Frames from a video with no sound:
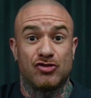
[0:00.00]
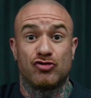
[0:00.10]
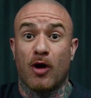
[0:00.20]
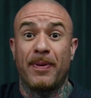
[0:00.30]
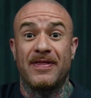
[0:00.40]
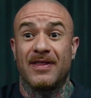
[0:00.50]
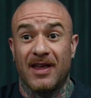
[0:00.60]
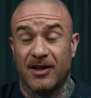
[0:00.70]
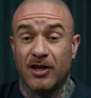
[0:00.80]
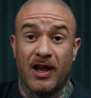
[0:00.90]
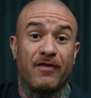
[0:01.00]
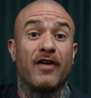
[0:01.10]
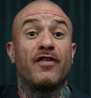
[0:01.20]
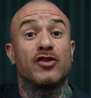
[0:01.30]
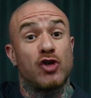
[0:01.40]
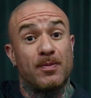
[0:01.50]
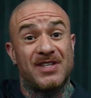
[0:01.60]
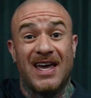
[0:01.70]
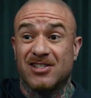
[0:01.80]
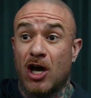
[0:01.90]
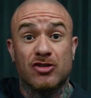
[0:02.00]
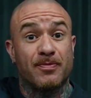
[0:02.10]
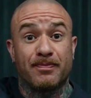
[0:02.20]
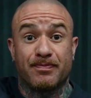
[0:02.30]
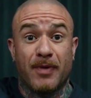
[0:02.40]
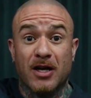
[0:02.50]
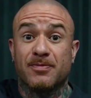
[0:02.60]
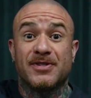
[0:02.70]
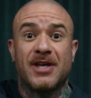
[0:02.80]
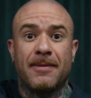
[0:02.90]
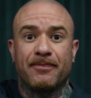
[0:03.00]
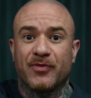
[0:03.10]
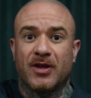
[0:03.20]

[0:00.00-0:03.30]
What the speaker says: dropping, if your top set is 100%